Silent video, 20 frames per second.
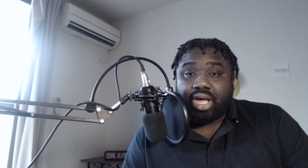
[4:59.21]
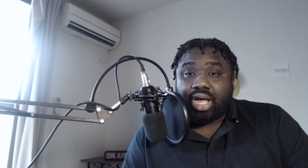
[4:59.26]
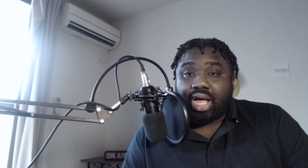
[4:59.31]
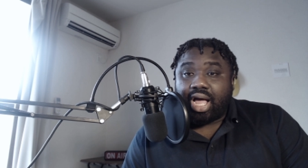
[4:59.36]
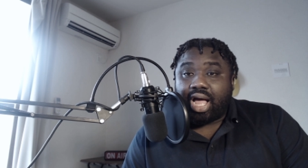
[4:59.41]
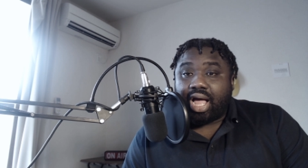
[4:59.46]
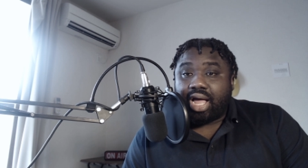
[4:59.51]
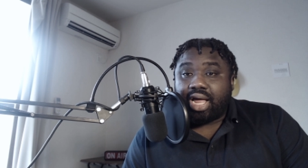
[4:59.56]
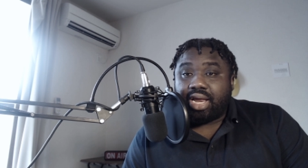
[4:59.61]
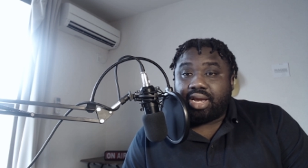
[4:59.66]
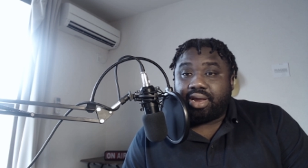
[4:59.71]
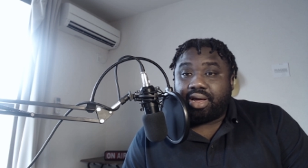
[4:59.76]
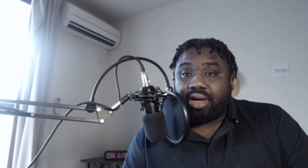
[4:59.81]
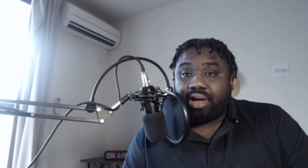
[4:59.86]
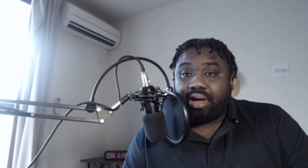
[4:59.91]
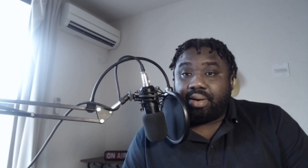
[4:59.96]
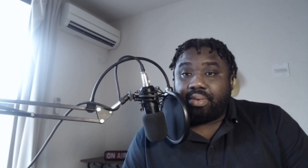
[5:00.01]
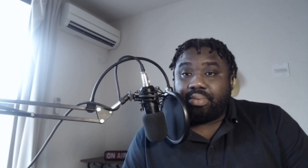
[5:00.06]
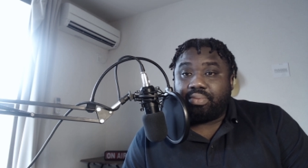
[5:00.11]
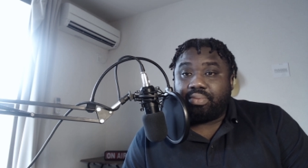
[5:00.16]
And
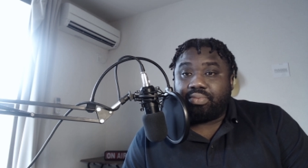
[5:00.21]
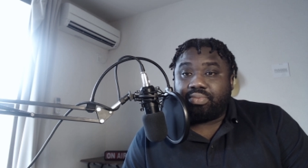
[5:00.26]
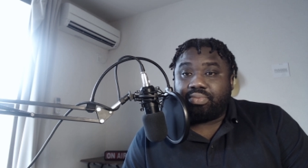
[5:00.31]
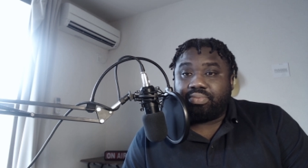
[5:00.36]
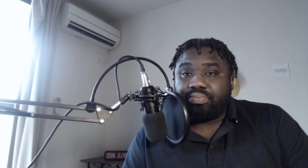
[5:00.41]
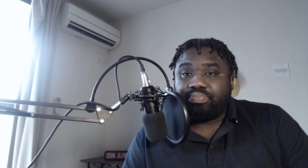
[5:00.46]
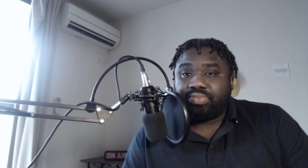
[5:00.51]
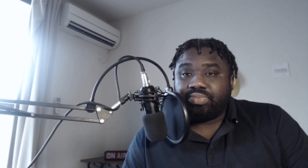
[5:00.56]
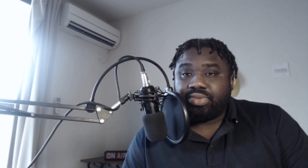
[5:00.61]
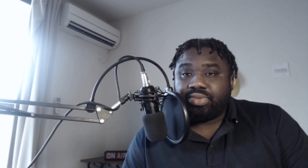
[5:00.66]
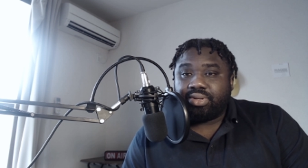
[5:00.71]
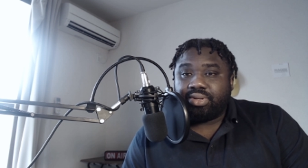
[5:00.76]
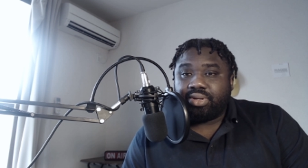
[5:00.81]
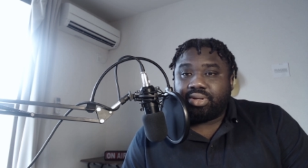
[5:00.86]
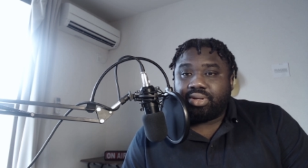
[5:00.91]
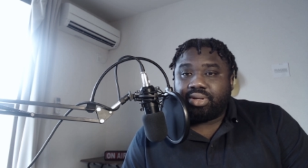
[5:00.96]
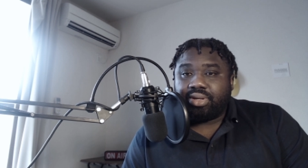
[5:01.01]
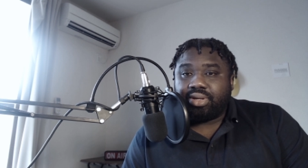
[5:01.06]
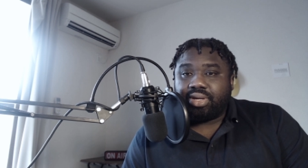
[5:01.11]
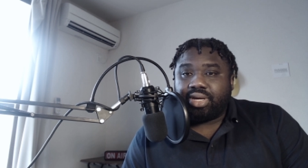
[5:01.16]

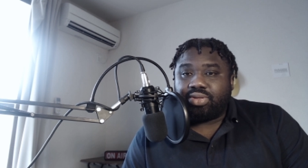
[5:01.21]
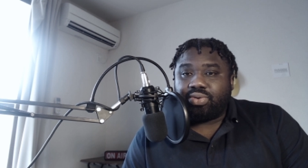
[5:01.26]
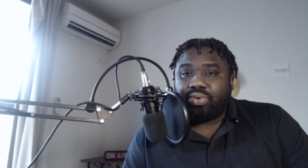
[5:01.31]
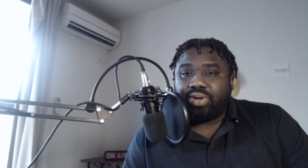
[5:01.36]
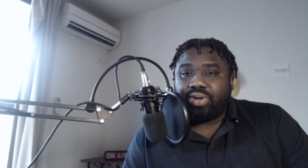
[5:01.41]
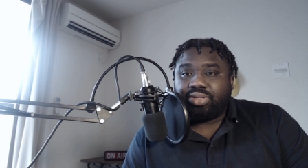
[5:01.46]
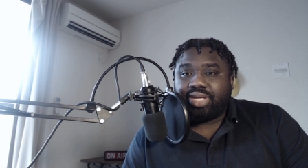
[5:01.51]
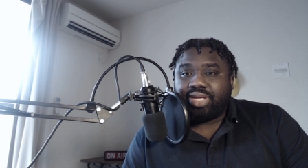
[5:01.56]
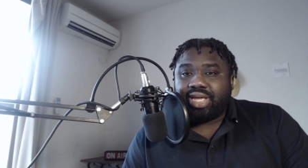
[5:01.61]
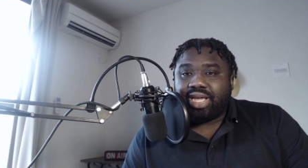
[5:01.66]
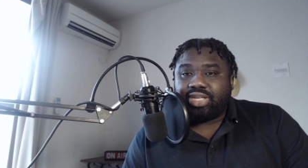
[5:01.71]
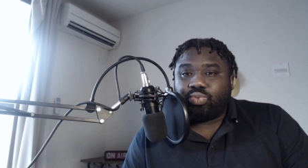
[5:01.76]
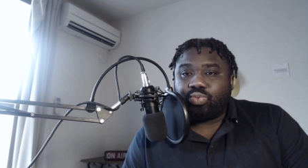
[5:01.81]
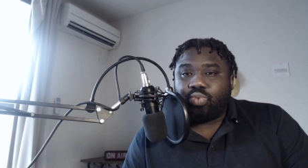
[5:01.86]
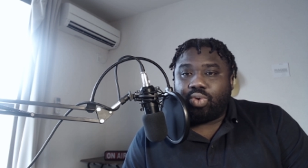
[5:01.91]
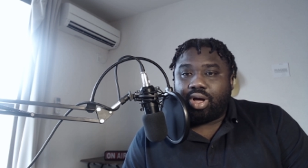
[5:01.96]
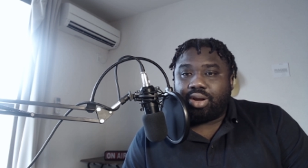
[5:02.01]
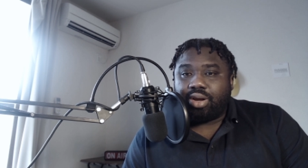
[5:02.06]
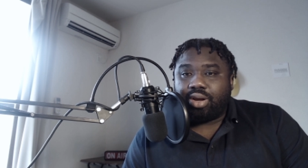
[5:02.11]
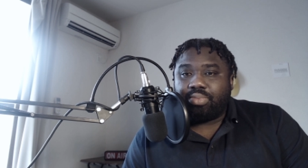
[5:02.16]
It only takes
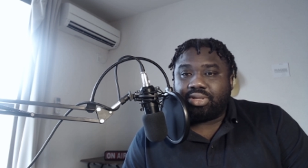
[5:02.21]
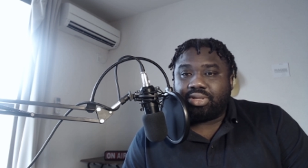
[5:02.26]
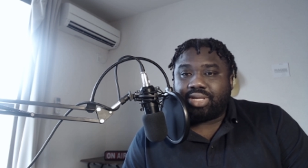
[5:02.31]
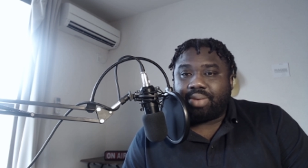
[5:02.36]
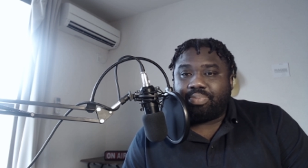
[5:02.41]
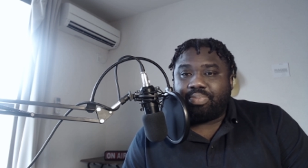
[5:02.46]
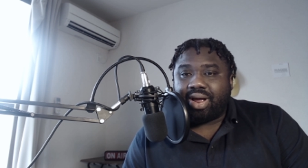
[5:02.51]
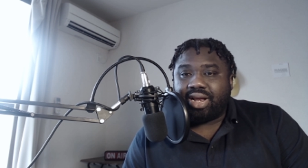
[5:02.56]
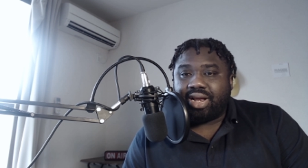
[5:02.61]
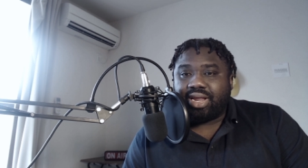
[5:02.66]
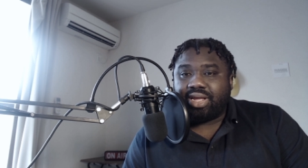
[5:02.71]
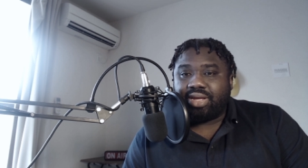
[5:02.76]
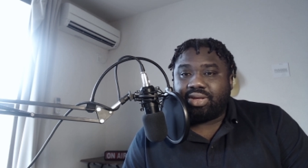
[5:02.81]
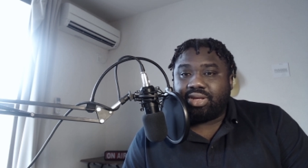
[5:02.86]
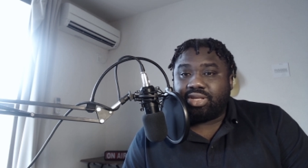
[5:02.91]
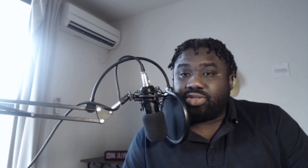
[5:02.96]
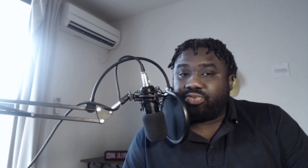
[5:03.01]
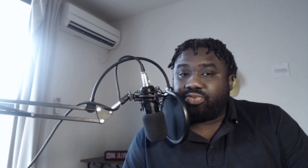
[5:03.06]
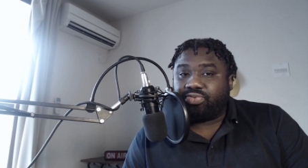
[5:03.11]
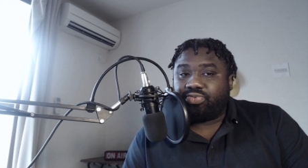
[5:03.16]
one, but apparently
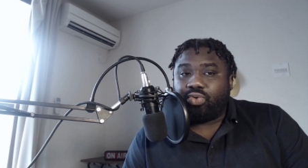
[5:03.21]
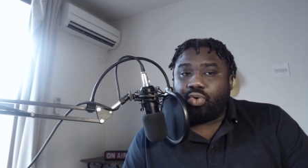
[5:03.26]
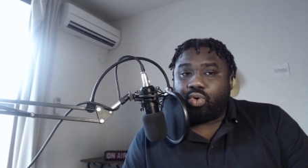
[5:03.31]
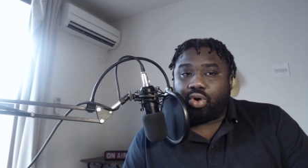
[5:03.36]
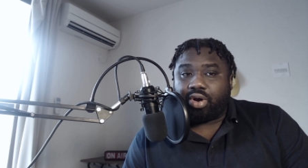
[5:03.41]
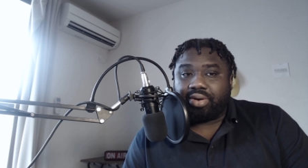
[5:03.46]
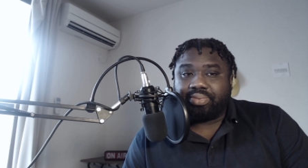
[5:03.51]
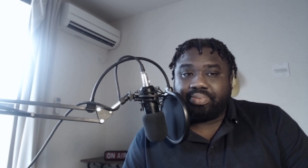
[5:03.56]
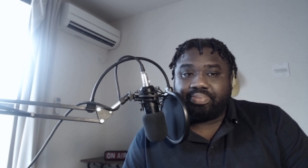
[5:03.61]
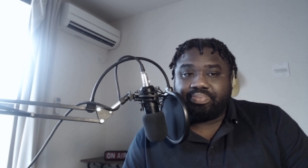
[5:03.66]
it's four.